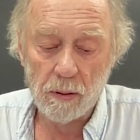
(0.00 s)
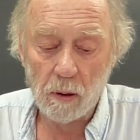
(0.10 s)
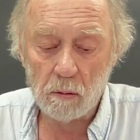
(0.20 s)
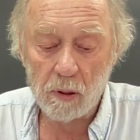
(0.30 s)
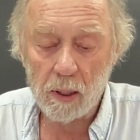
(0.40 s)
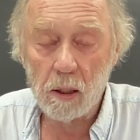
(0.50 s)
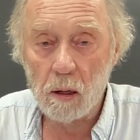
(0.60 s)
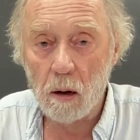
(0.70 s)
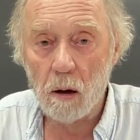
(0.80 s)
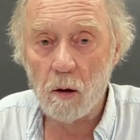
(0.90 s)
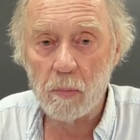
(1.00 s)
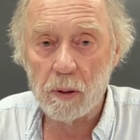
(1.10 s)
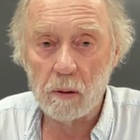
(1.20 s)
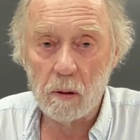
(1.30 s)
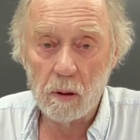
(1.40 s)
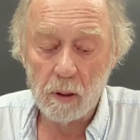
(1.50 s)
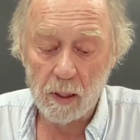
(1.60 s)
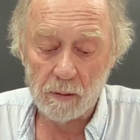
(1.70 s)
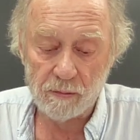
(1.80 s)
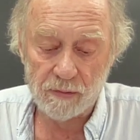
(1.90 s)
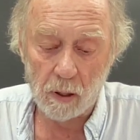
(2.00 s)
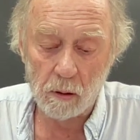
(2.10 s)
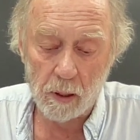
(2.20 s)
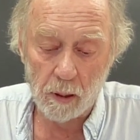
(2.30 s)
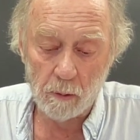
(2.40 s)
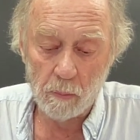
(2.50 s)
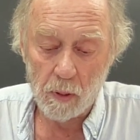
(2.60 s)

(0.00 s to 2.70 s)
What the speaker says: thoroughly common and vulgar.